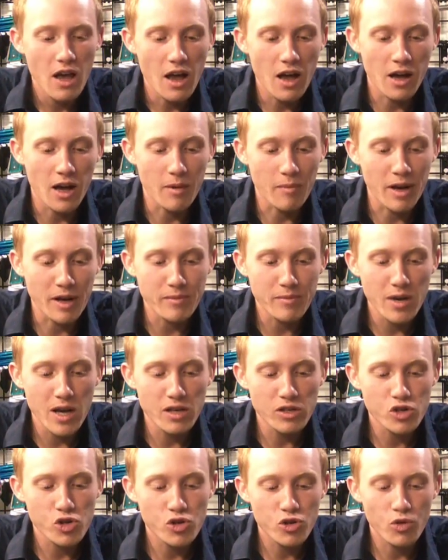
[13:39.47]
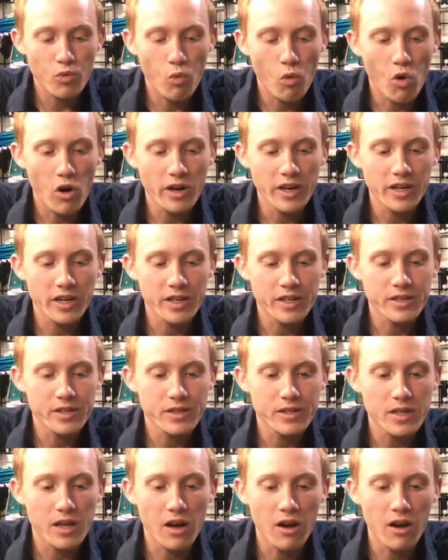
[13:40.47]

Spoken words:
I'm not sure what it is.